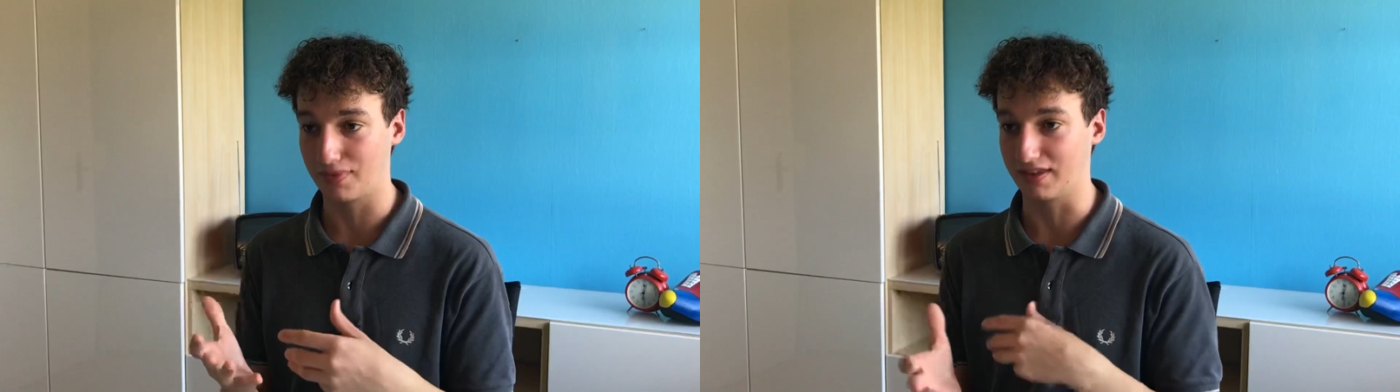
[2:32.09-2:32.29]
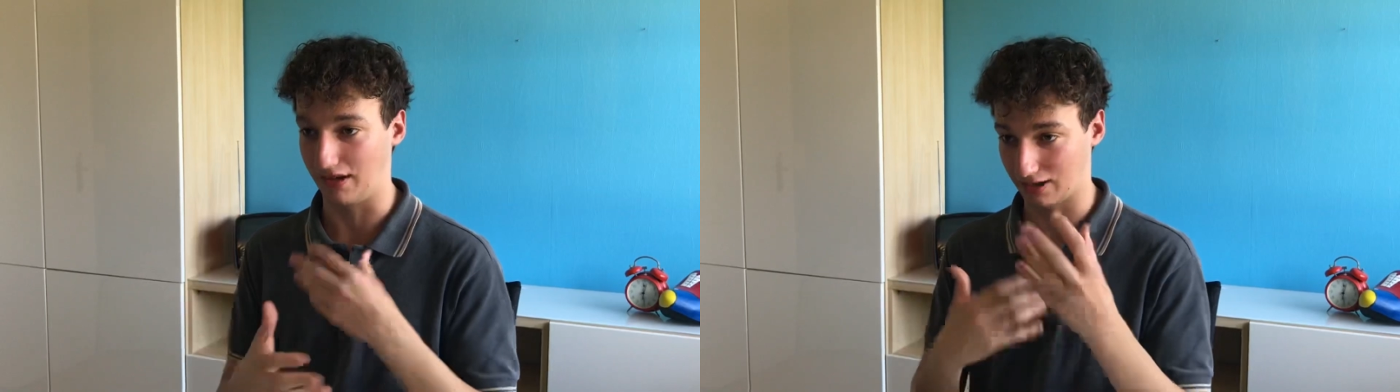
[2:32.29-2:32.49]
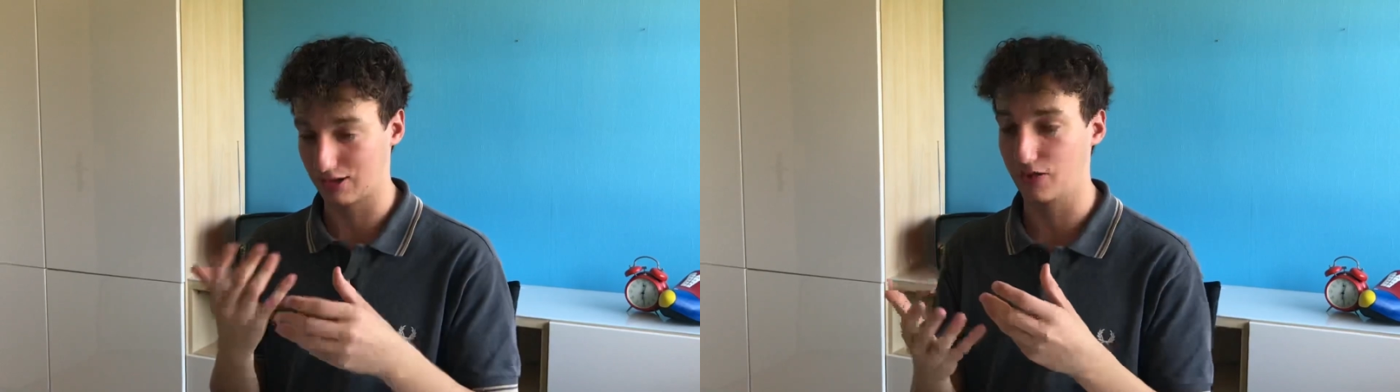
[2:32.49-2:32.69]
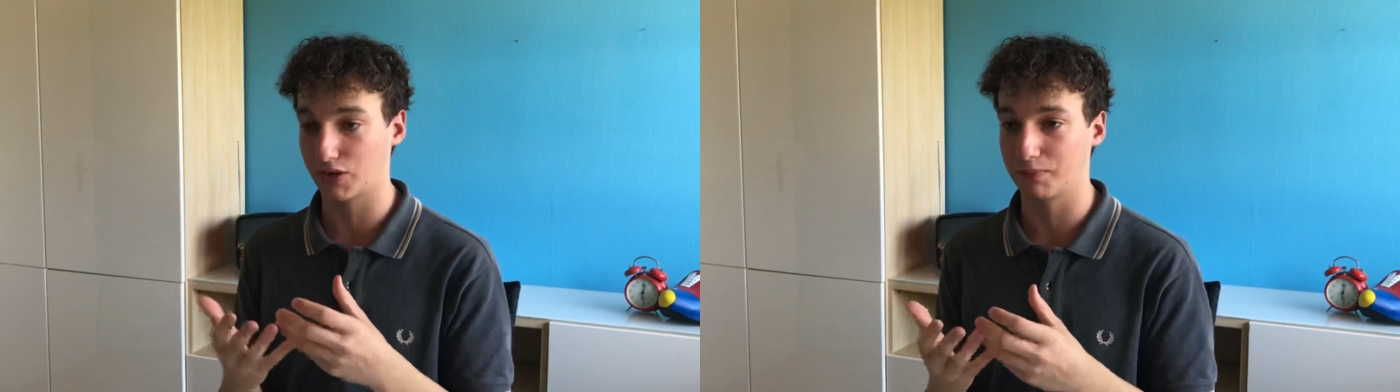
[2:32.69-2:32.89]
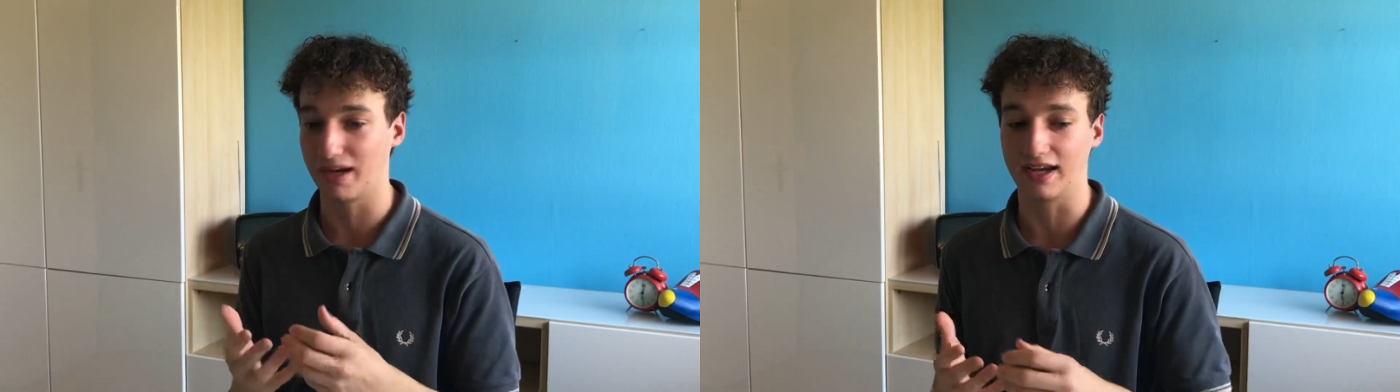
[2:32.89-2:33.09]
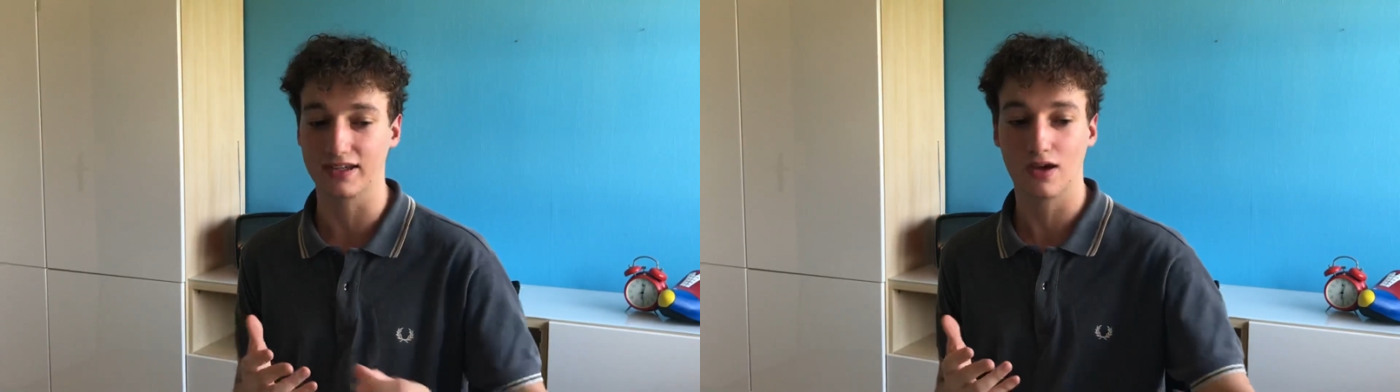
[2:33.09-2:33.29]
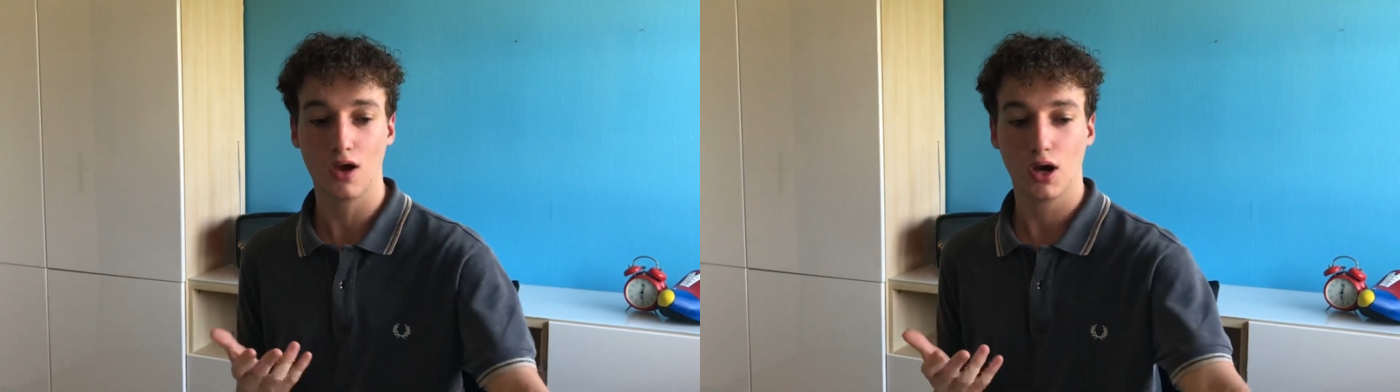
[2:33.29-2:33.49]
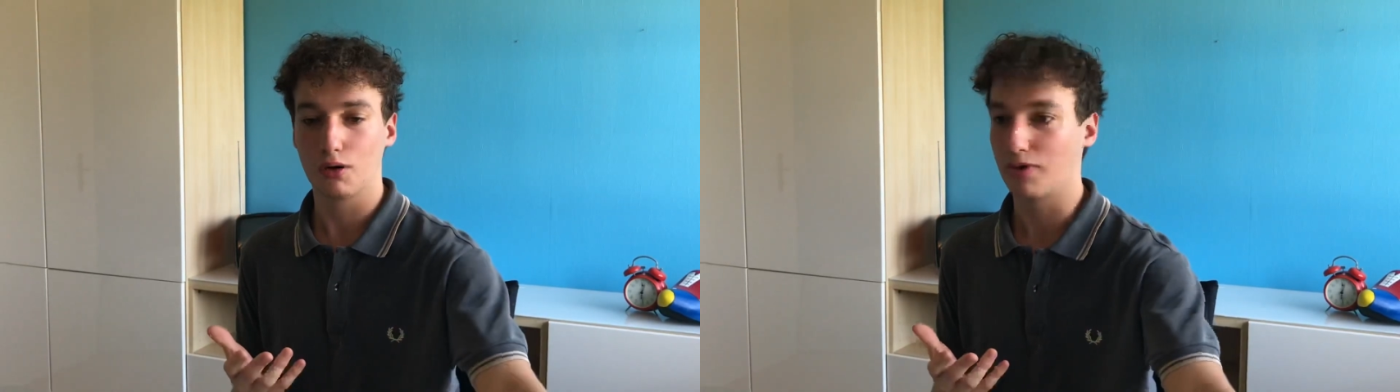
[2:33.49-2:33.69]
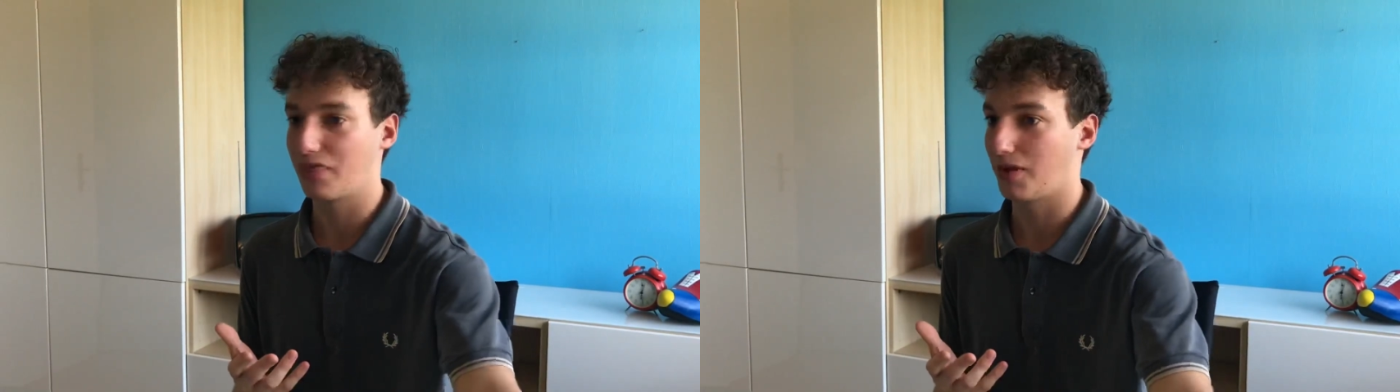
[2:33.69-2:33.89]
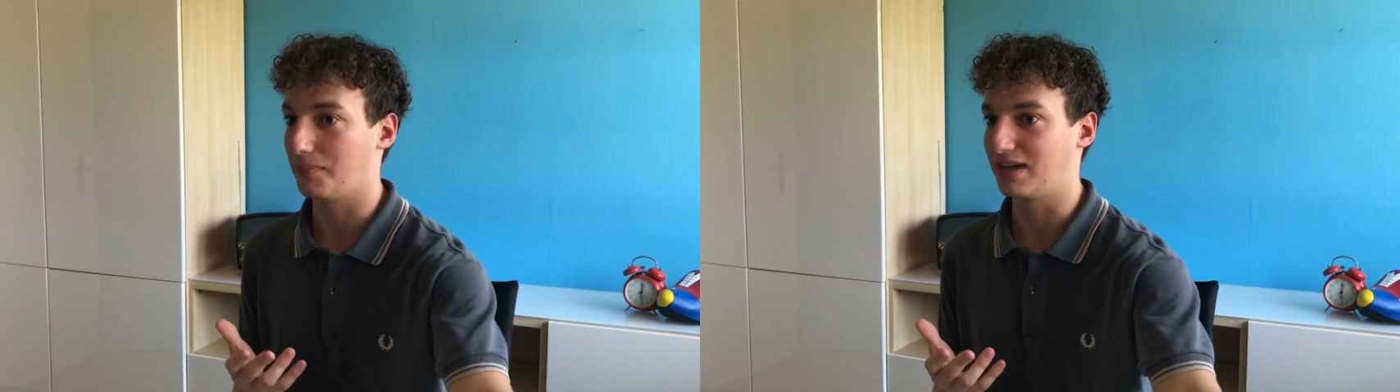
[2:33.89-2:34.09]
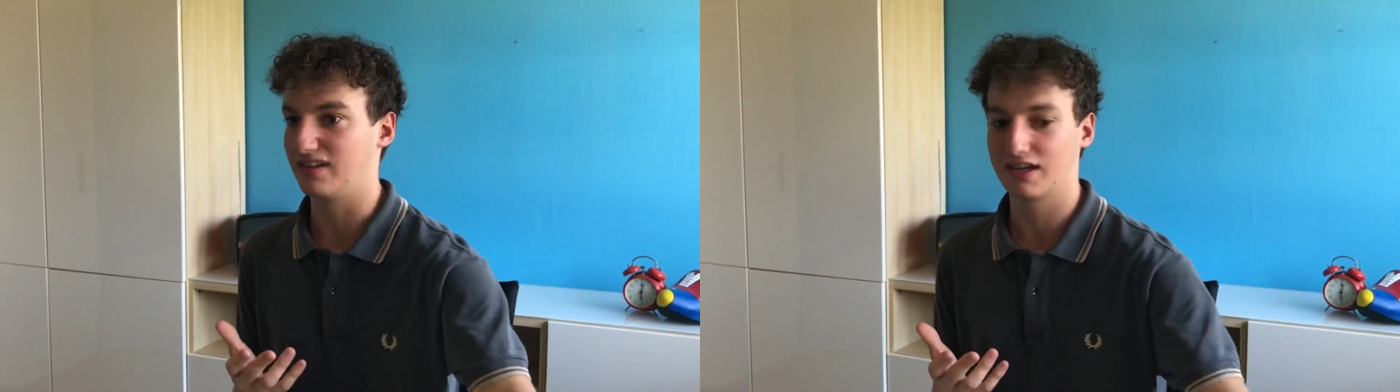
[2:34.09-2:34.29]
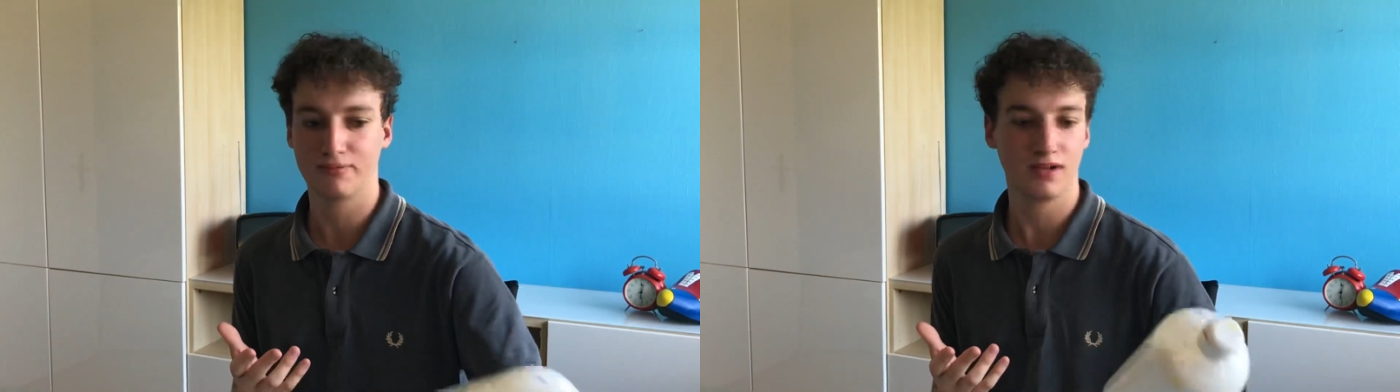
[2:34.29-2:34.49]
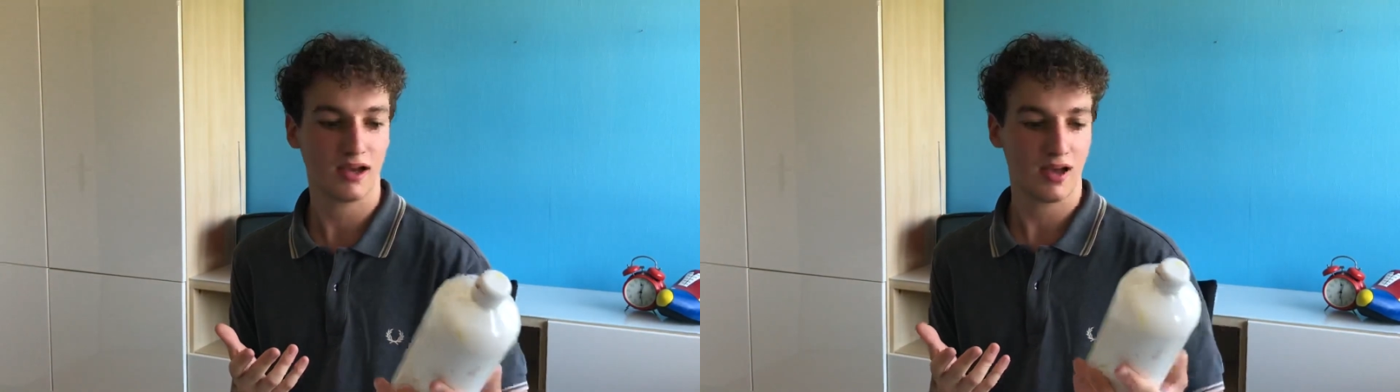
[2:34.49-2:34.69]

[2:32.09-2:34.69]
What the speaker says: the acrylic paint with a medium.